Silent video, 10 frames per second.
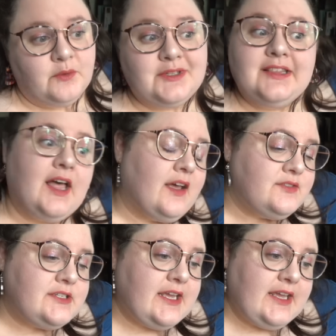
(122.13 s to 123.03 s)
I would
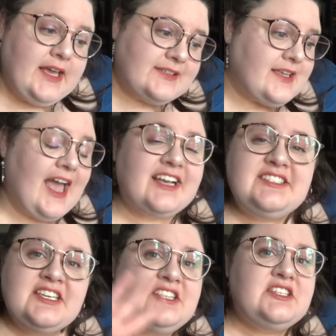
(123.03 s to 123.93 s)
love to ex
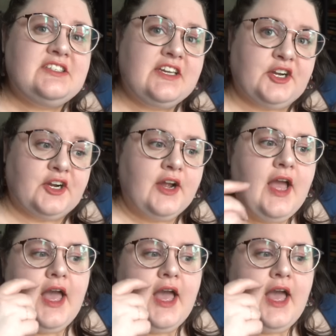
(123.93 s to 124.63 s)
exit this year